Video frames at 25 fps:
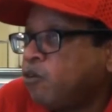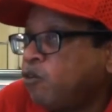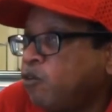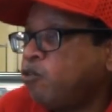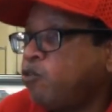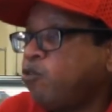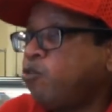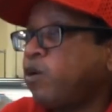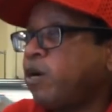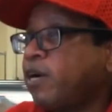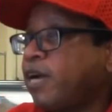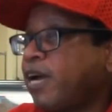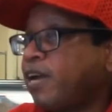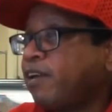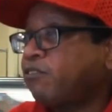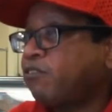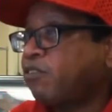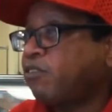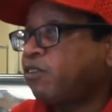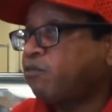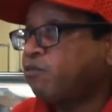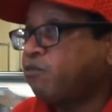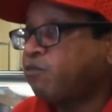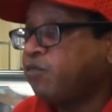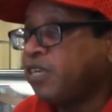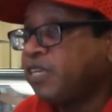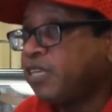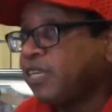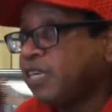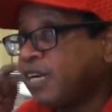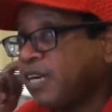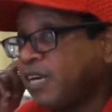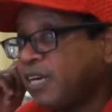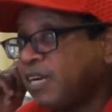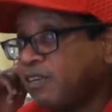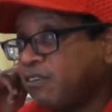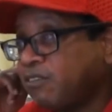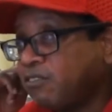who has
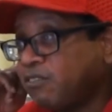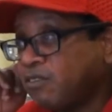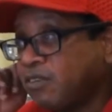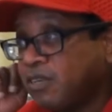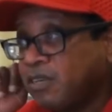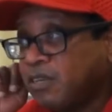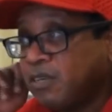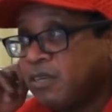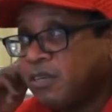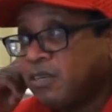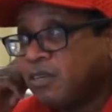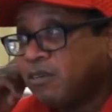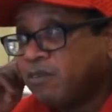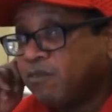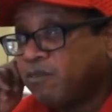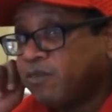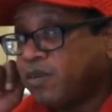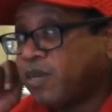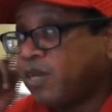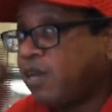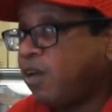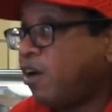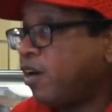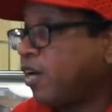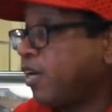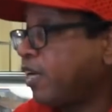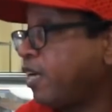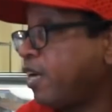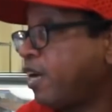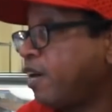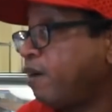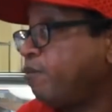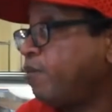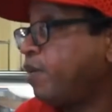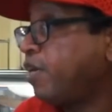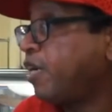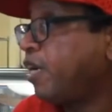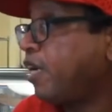defended us for longer than
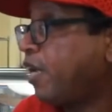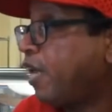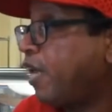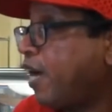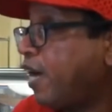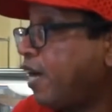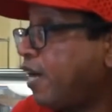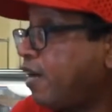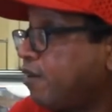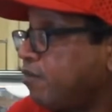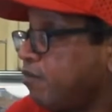I've been alive.